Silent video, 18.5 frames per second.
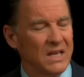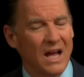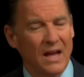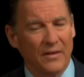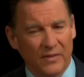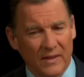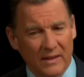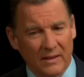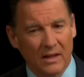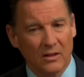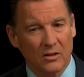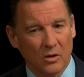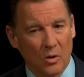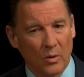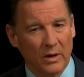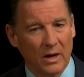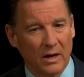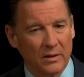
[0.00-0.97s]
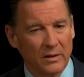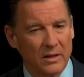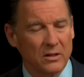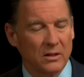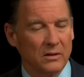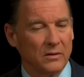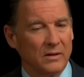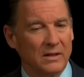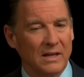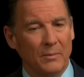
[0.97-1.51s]
Yeah, I think that's going on.
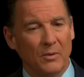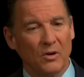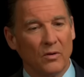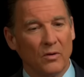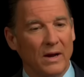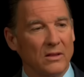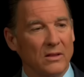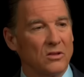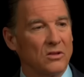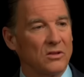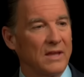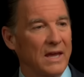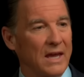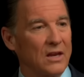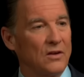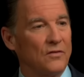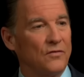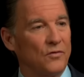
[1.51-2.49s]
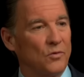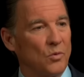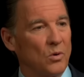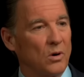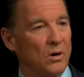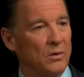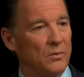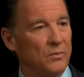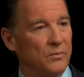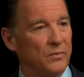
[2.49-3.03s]
Listen, the Democrats stand
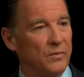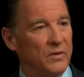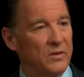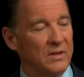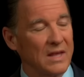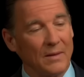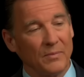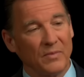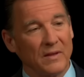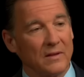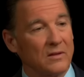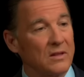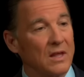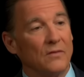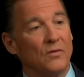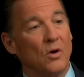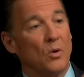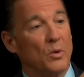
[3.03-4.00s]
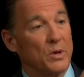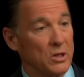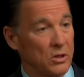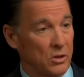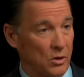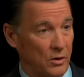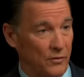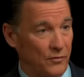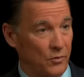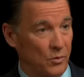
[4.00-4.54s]
for the same things they've always
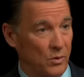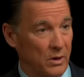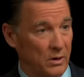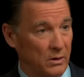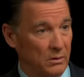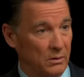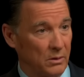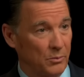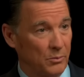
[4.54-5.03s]
stood for.